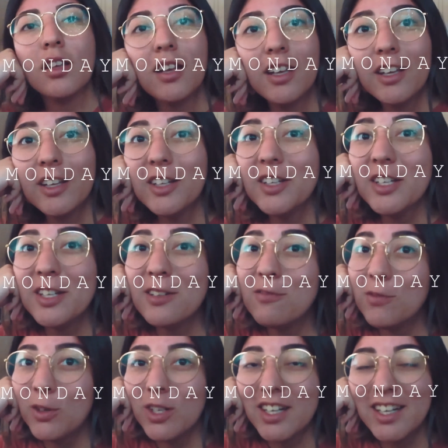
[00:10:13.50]
Good
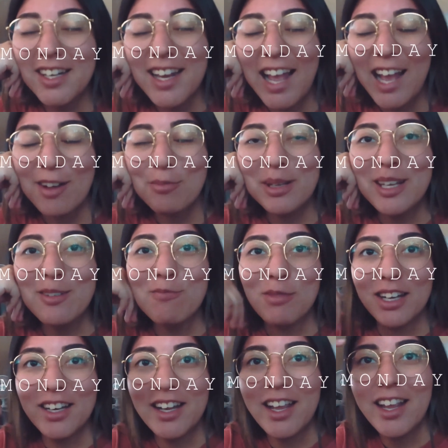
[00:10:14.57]
morning. Happy
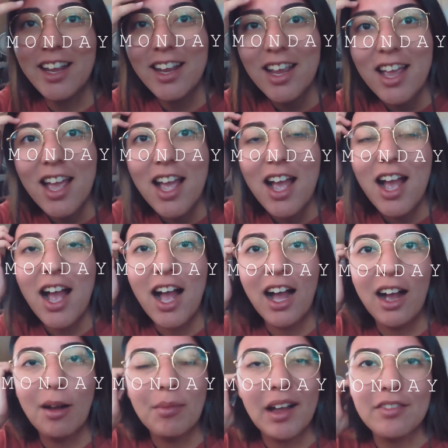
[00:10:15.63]
Monday.
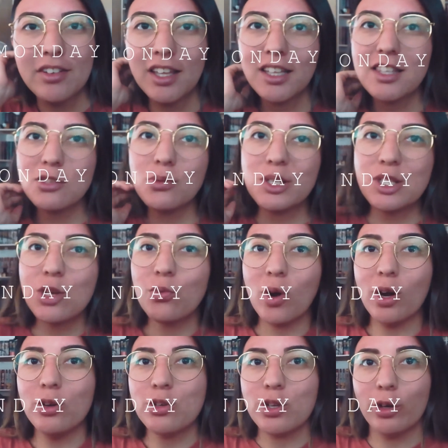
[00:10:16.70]
Um, I feel like this was the
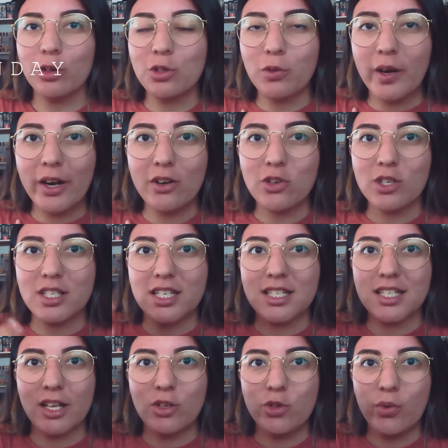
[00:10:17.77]
wrong shirt to wear. It just
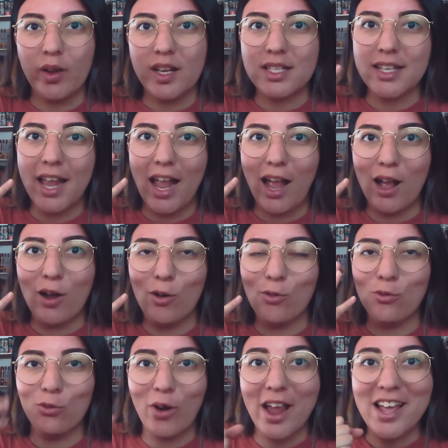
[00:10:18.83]
accentuates how
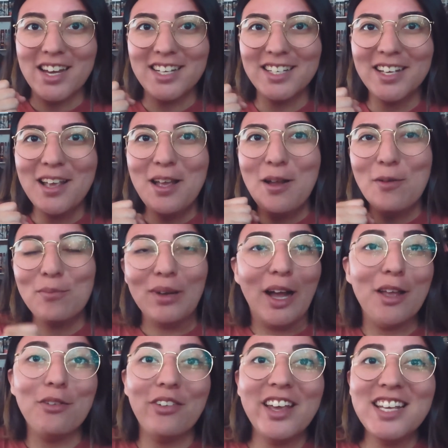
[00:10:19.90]
red
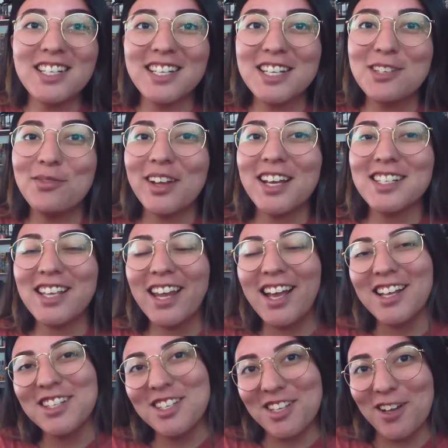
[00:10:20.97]
my face is because I
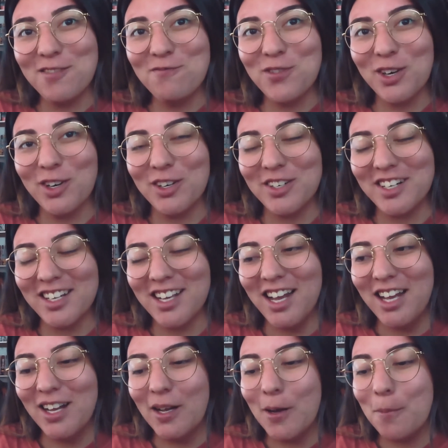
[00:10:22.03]
got sunburned.
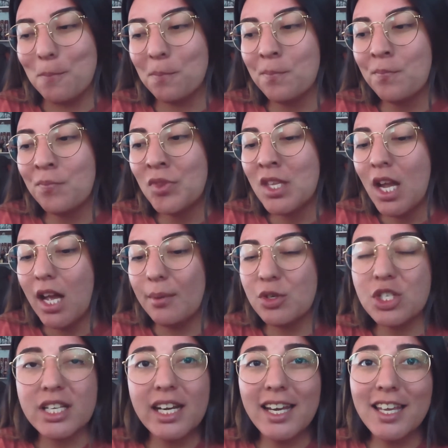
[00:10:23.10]
Um, I'm
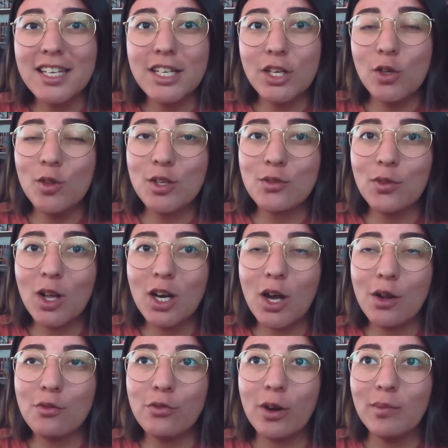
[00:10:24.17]
just going to continue this vlog
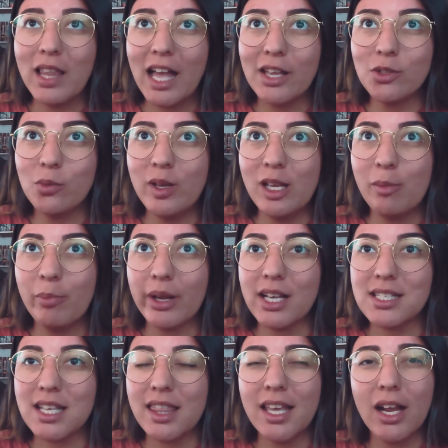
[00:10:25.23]
on from last week
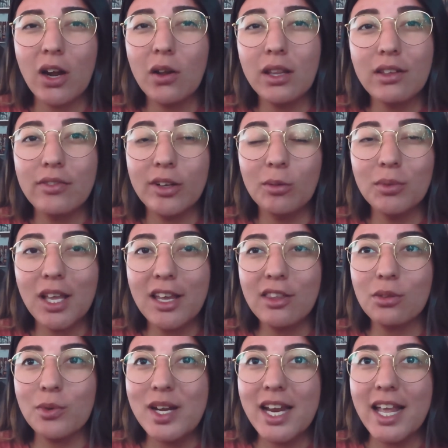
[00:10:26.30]
because I think I only filmed like
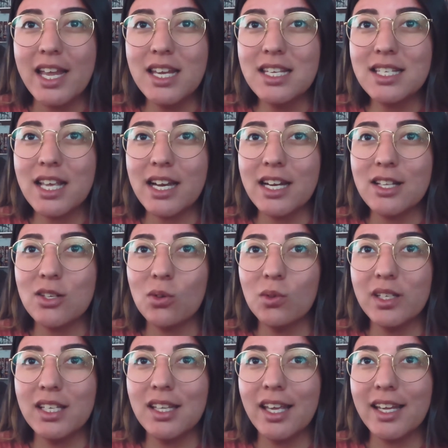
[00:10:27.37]
three days and it's
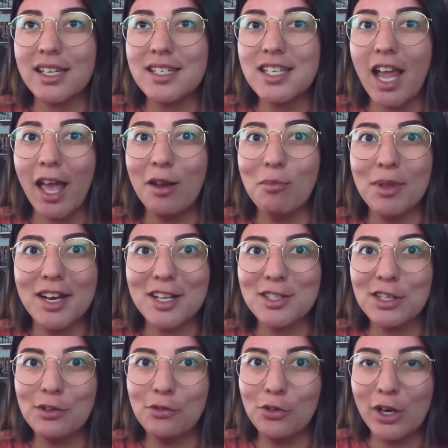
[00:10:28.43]
only like 10 minutes
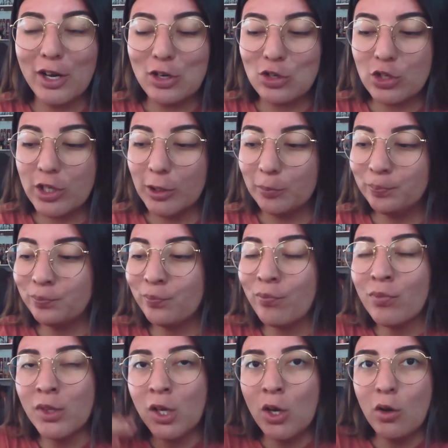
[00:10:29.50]
of footage. So
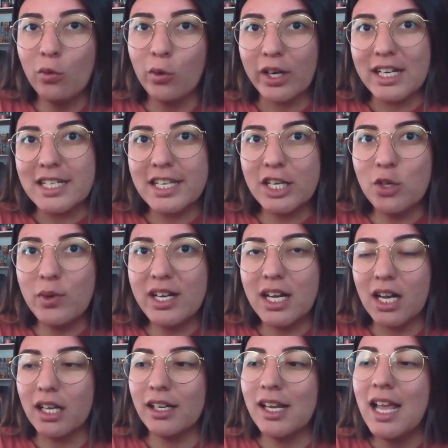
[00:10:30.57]
we're continuing
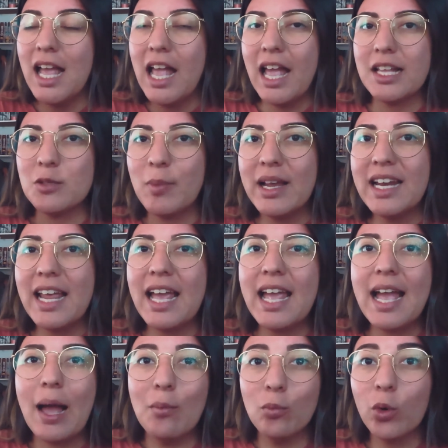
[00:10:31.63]
on. It's
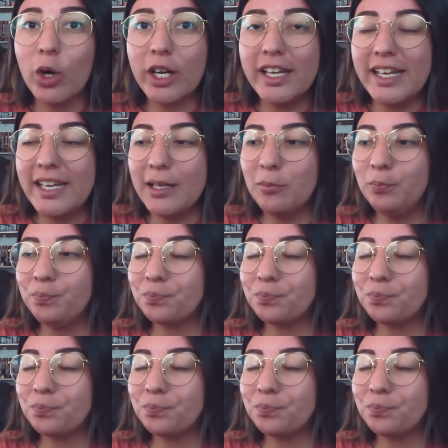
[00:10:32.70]
Monday. I'm working.